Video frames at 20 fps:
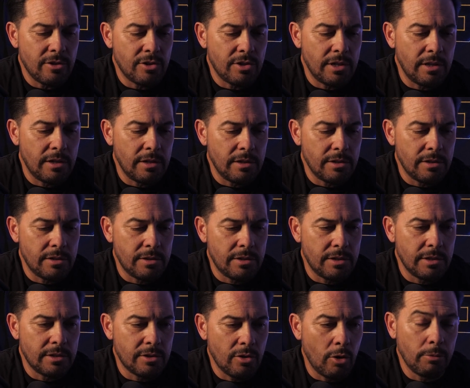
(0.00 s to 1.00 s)

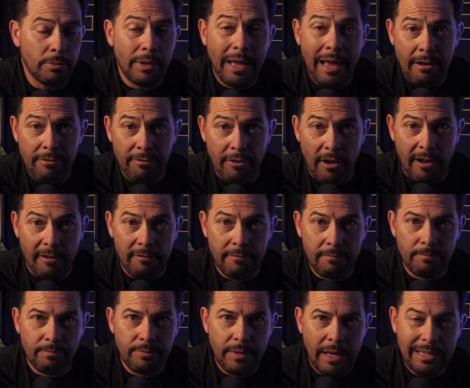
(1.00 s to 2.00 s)
she told him to F off,
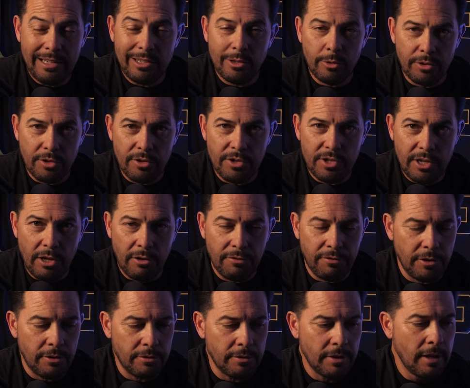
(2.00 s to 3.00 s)
had to do with their cell
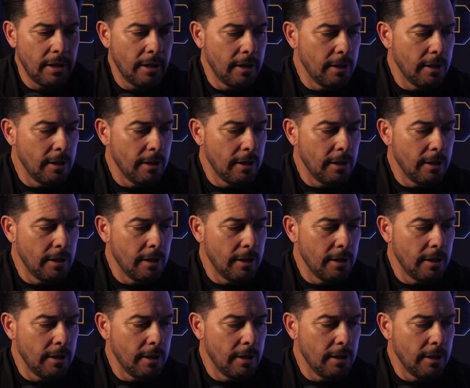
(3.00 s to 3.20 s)
phone.